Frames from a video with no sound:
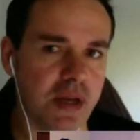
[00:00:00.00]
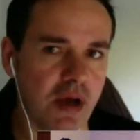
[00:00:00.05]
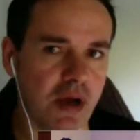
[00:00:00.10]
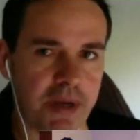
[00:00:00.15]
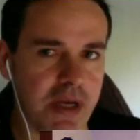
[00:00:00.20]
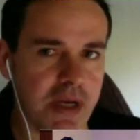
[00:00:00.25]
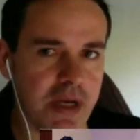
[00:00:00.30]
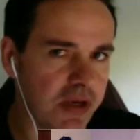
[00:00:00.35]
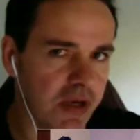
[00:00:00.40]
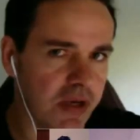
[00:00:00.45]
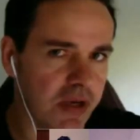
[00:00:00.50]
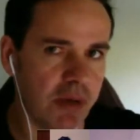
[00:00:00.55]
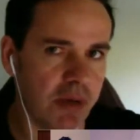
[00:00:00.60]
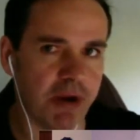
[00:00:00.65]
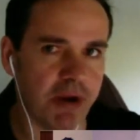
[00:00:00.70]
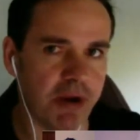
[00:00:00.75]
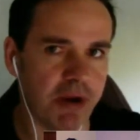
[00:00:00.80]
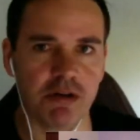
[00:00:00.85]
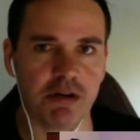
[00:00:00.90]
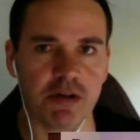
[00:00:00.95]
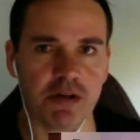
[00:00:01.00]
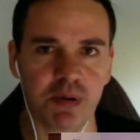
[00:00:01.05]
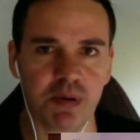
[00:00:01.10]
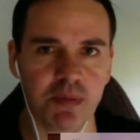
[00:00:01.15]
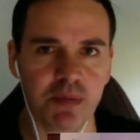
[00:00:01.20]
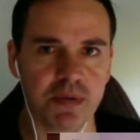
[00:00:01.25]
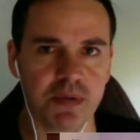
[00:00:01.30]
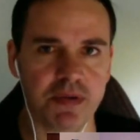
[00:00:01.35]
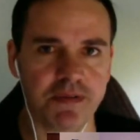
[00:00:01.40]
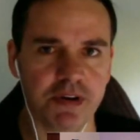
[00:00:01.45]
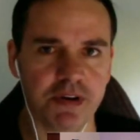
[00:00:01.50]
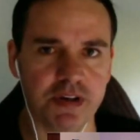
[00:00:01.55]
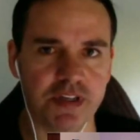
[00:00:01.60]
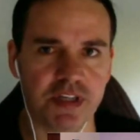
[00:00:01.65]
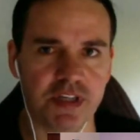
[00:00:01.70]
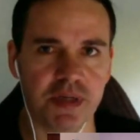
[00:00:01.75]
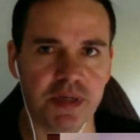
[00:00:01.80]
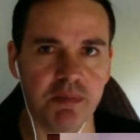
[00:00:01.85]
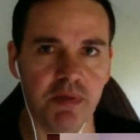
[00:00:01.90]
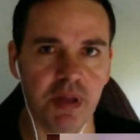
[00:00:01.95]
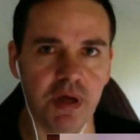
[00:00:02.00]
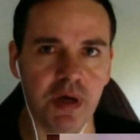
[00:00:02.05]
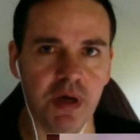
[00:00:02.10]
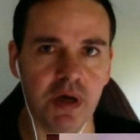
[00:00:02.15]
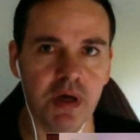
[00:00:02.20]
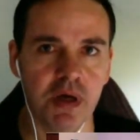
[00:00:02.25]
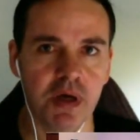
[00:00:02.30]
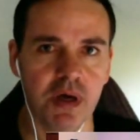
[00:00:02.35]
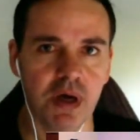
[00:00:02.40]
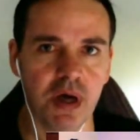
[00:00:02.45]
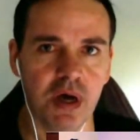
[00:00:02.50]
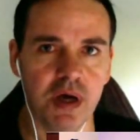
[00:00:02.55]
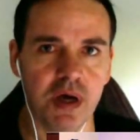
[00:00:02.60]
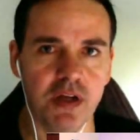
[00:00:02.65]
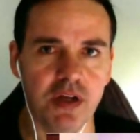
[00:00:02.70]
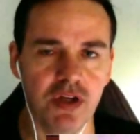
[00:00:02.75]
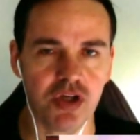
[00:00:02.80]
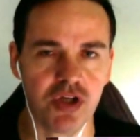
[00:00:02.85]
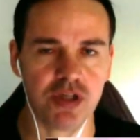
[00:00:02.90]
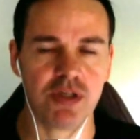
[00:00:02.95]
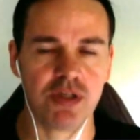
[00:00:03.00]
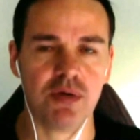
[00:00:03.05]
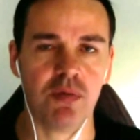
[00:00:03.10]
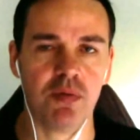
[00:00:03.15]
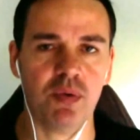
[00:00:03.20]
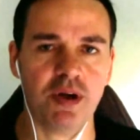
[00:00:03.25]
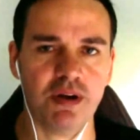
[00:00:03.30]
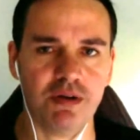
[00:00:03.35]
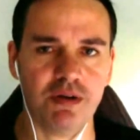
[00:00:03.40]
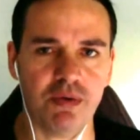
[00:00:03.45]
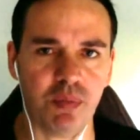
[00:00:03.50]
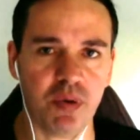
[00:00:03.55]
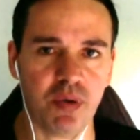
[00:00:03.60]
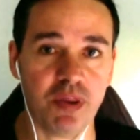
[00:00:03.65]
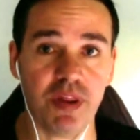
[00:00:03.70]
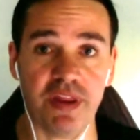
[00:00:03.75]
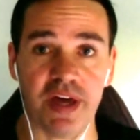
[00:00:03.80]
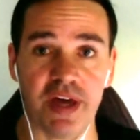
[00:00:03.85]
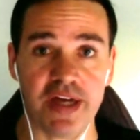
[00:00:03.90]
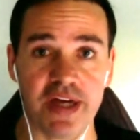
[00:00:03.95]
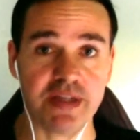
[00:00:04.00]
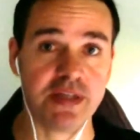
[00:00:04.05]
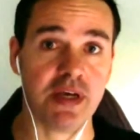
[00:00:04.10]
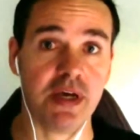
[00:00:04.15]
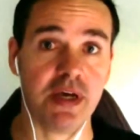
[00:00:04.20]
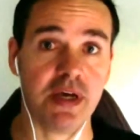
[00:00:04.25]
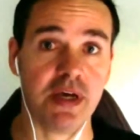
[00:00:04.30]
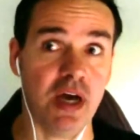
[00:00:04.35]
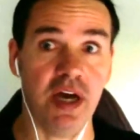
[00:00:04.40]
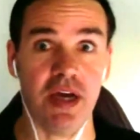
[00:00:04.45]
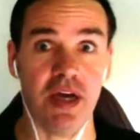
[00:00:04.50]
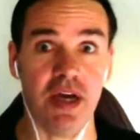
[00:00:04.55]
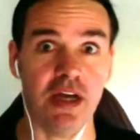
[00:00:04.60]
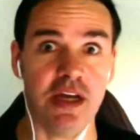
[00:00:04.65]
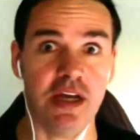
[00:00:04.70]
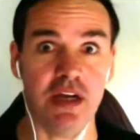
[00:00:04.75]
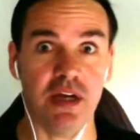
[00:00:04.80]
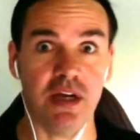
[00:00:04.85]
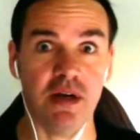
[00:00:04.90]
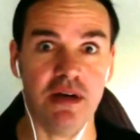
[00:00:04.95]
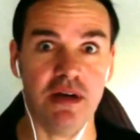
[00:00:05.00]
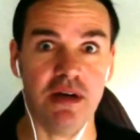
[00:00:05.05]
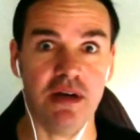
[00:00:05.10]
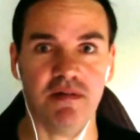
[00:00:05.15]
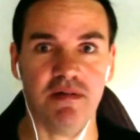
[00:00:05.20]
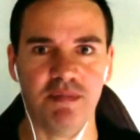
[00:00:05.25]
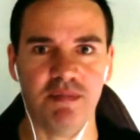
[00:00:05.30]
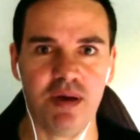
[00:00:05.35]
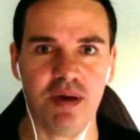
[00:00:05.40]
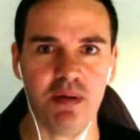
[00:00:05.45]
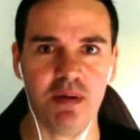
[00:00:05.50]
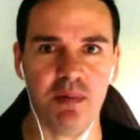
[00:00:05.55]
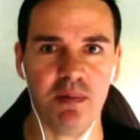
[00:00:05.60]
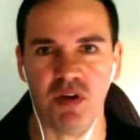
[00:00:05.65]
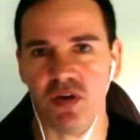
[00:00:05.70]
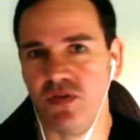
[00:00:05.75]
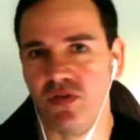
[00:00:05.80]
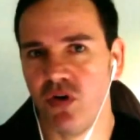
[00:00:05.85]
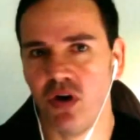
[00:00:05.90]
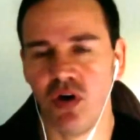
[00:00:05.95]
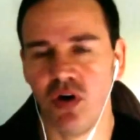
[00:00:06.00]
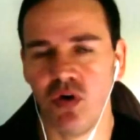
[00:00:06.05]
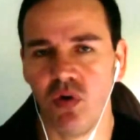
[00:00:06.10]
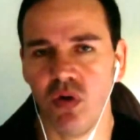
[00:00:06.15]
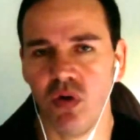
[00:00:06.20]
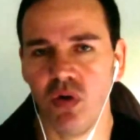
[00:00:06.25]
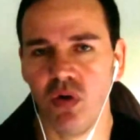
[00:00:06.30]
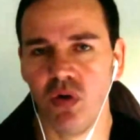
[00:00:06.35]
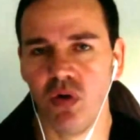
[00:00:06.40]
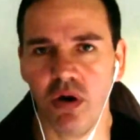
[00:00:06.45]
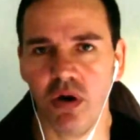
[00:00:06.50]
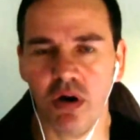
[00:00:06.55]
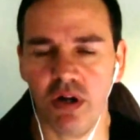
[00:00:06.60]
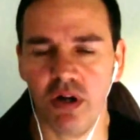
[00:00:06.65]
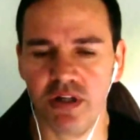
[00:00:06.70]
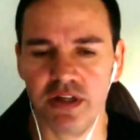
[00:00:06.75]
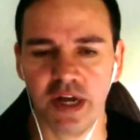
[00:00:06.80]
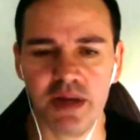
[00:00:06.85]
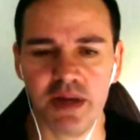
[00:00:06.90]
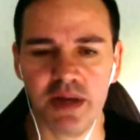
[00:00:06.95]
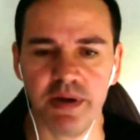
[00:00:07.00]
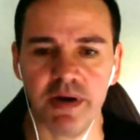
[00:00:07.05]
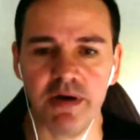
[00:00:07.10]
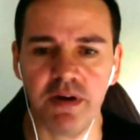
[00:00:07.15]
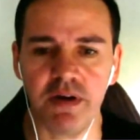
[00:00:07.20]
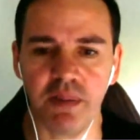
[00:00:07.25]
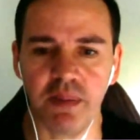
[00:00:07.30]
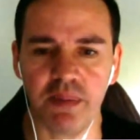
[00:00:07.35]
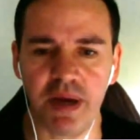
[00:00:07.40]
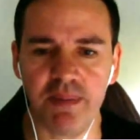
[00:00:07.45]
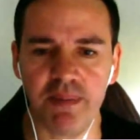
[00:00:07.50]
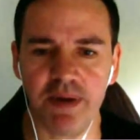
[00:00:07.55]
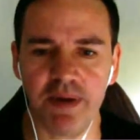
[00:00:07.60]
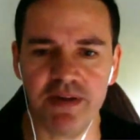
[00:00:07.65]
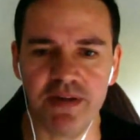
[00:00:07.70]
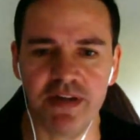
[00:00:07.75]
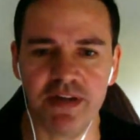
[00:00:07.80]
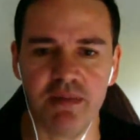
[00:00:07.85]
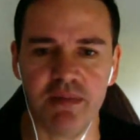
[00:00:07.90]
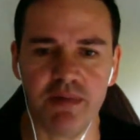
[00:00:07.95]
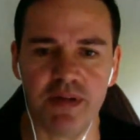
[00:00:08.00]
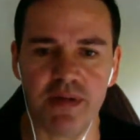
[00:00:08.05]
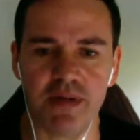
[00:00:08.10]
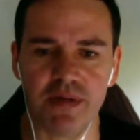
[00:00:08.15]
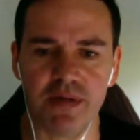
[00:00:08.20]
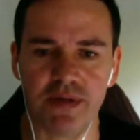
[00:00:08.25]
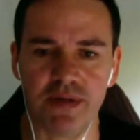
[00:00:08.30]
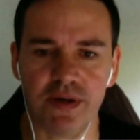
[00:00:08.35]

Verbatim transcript: I mean, in America, it's probably very similar. It's just whether they say, hey, he didn't pay, but you've got it all on a statement, on a PayPal statement.